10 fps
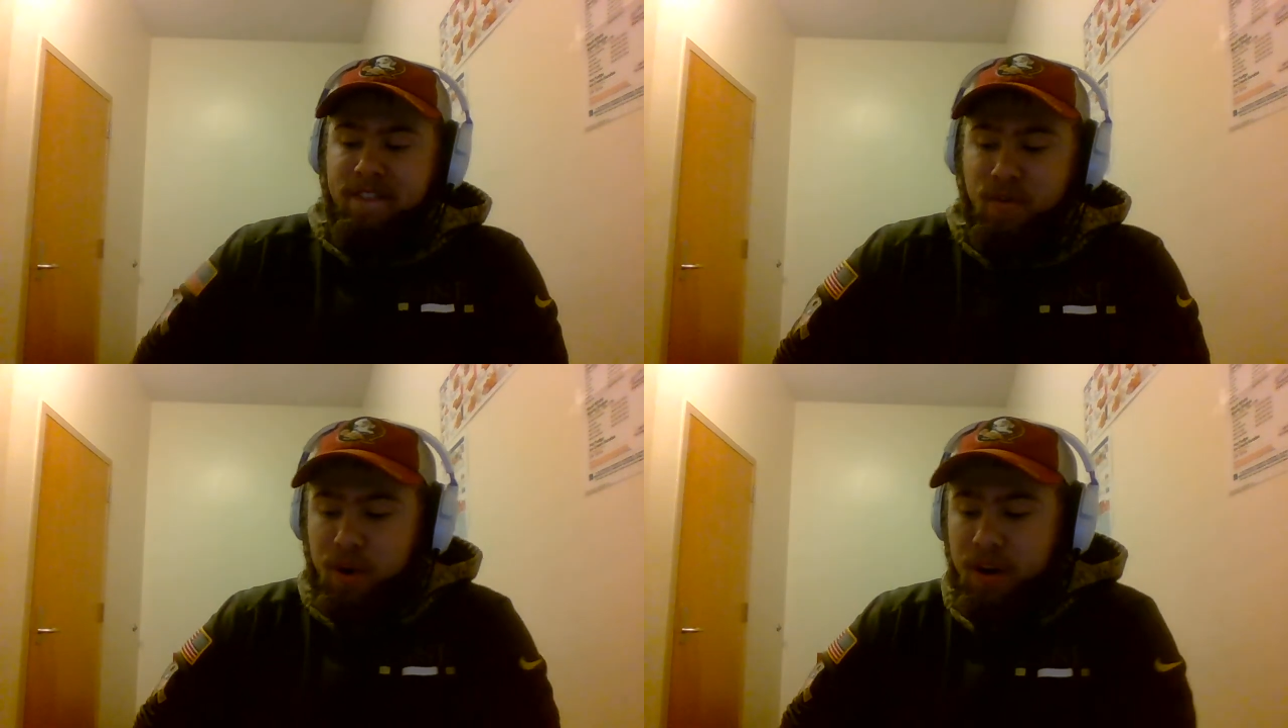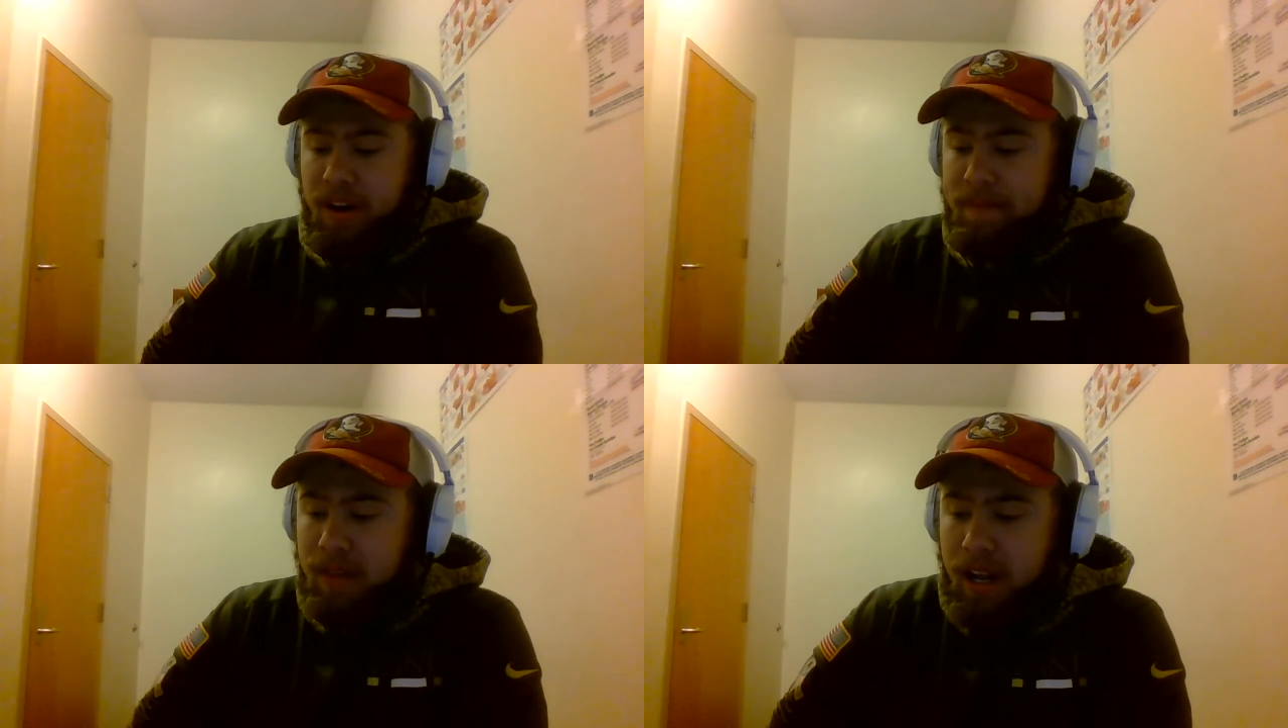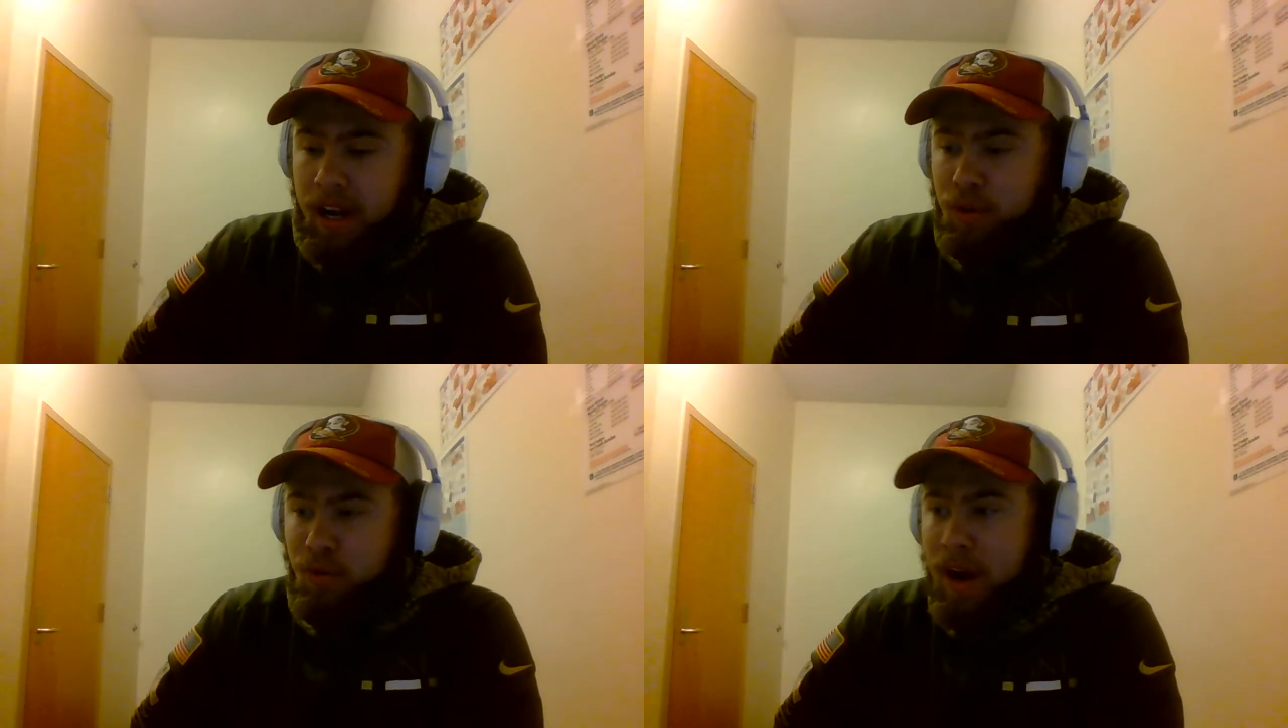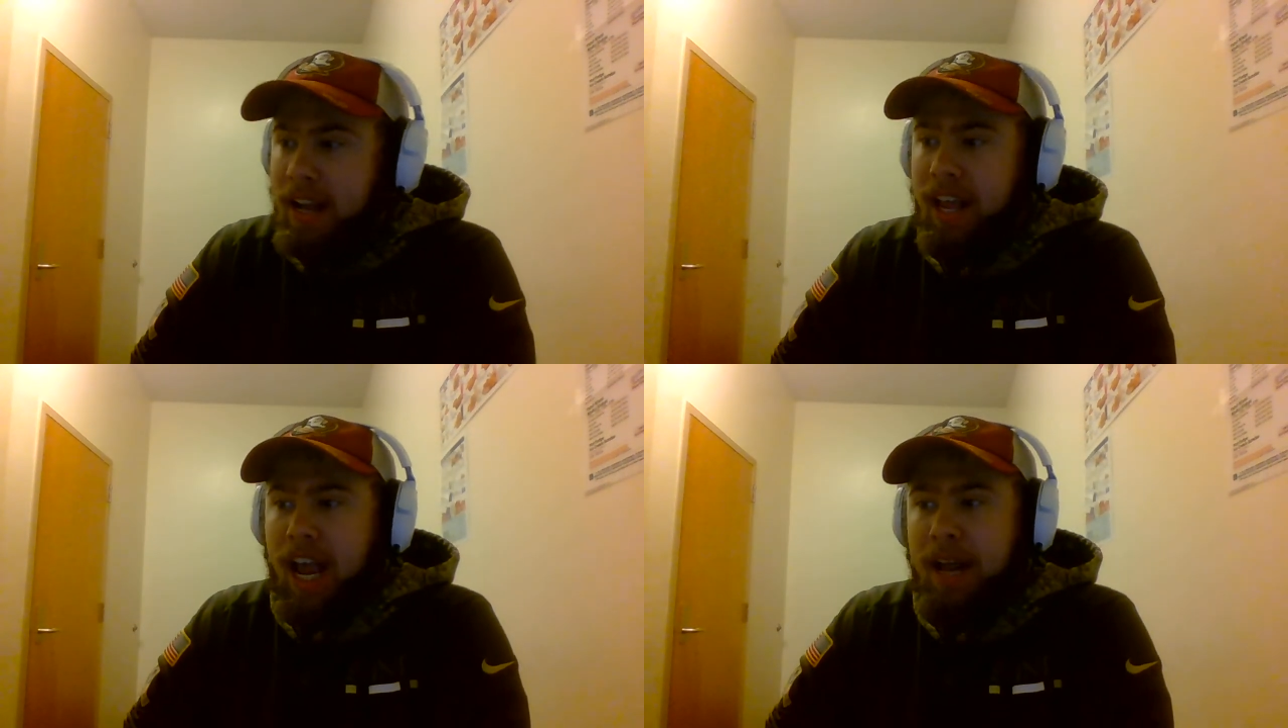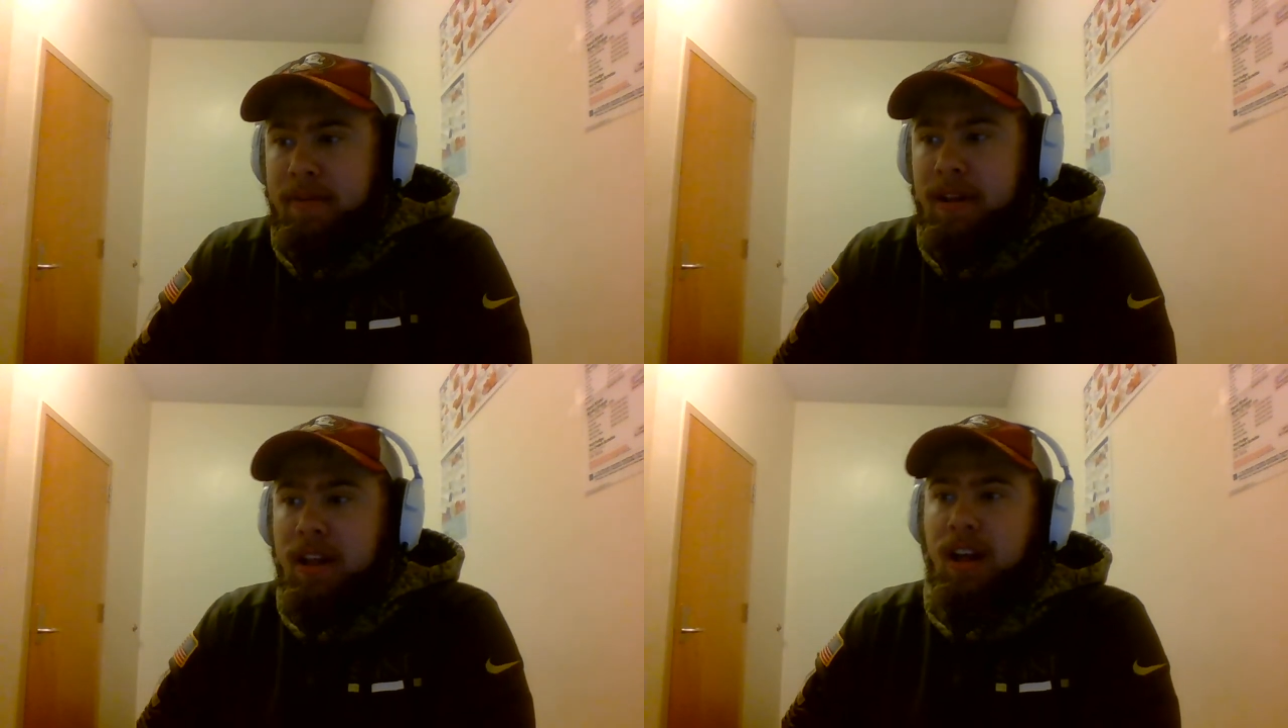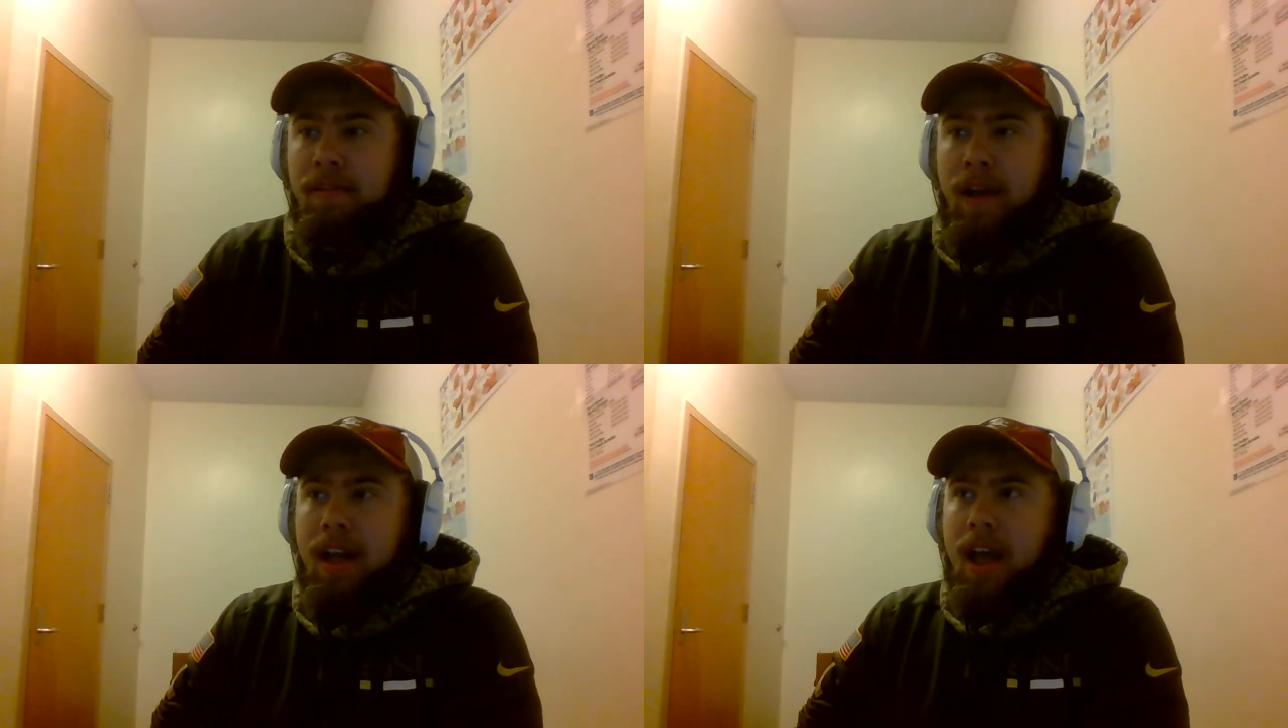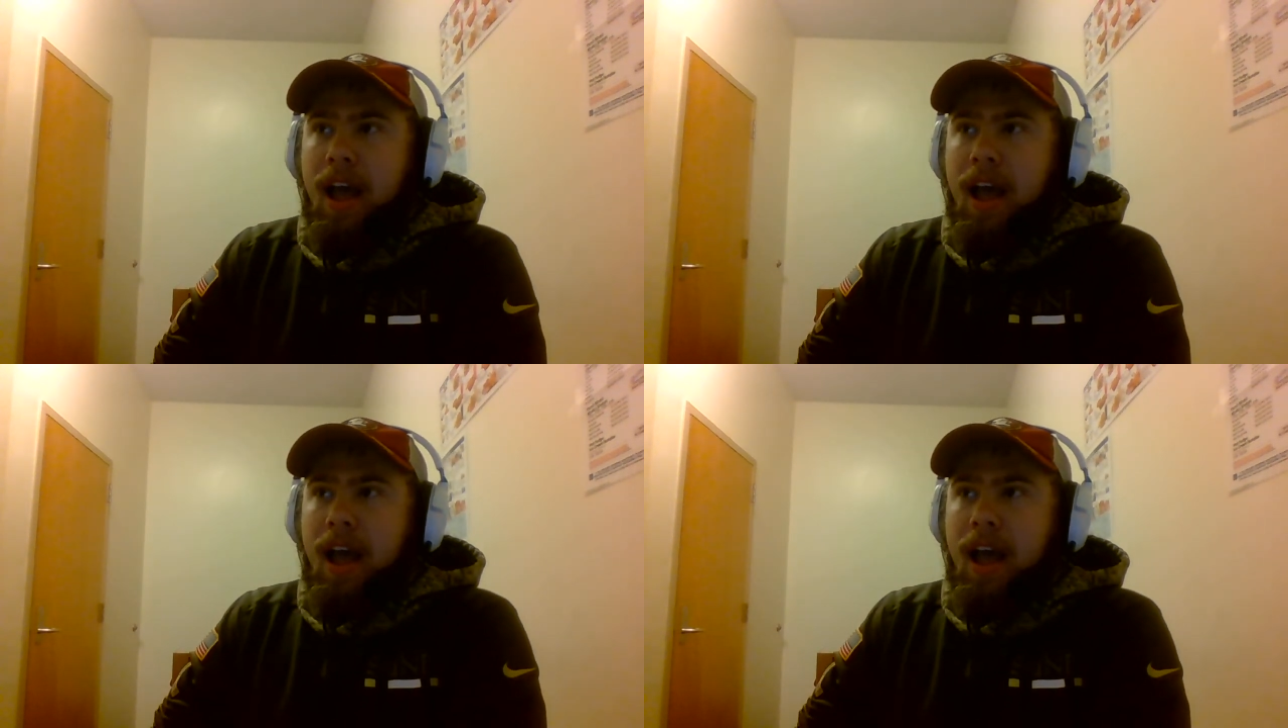for a great game of